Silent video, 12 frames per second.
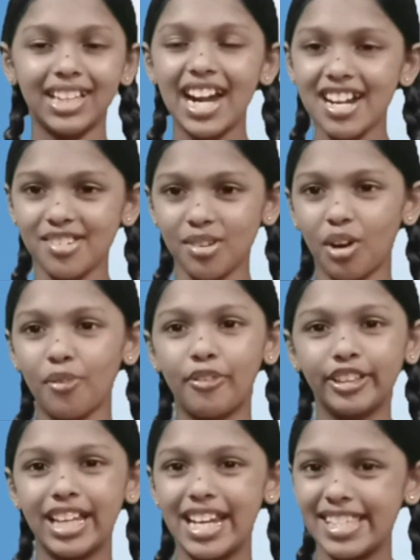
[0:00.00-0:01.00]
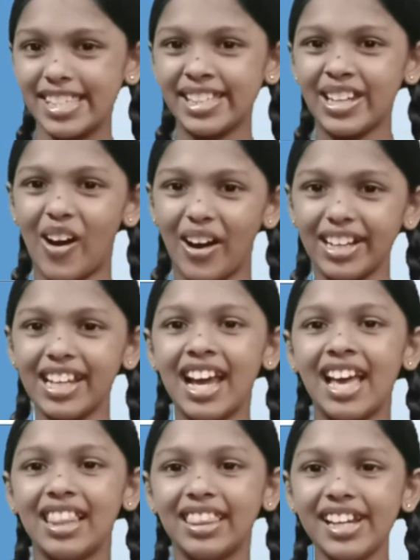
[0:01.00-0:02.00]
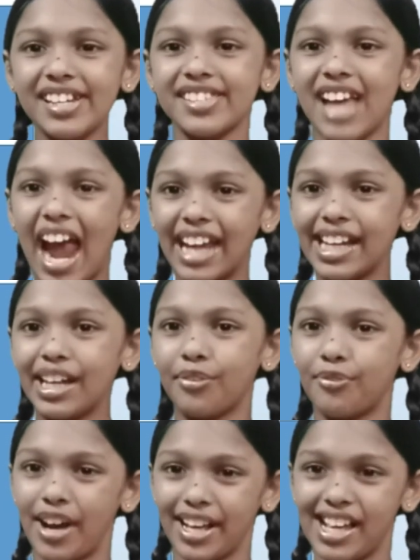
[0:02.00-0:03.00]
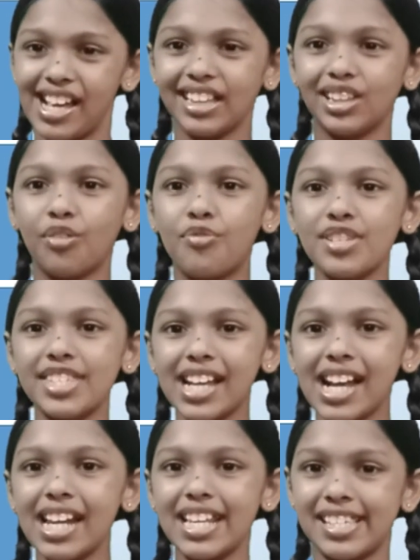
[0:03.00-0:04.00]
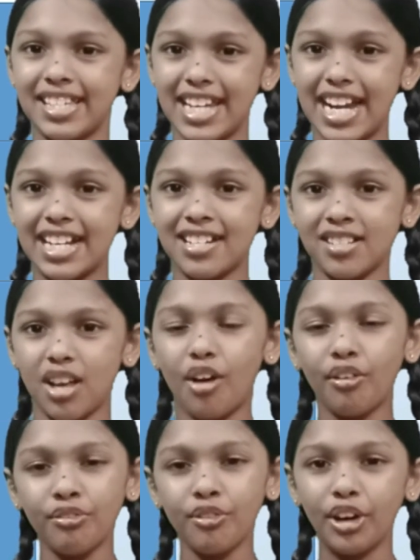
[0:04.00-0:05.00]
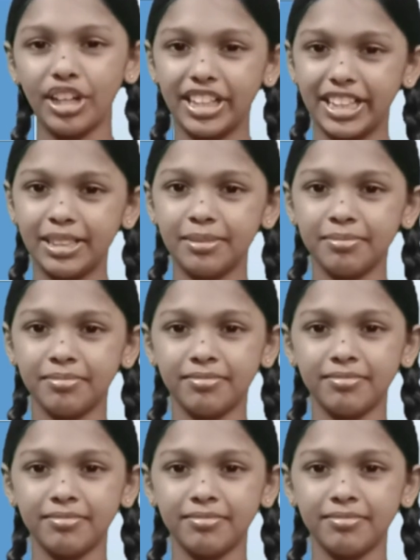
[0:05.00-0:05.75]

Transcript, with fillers: That's all for the lesson on Let's Identify the Physical States of Water.